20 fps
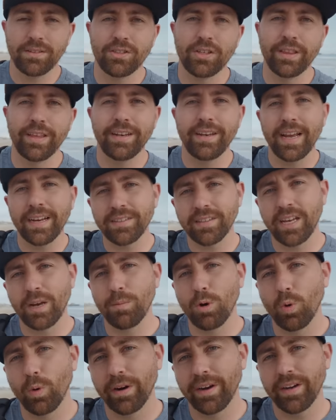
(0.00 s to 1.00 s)
So the next
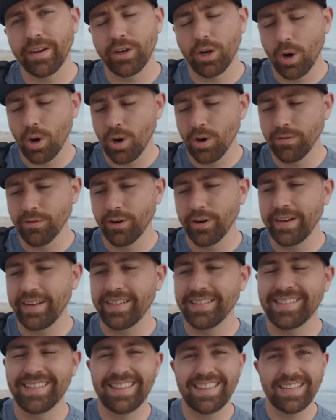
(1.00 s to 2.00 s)
gimbal we're gonna go over
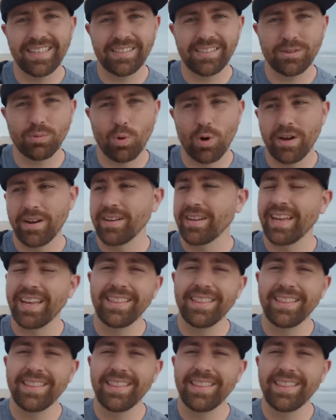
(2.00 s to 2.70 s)
is this one.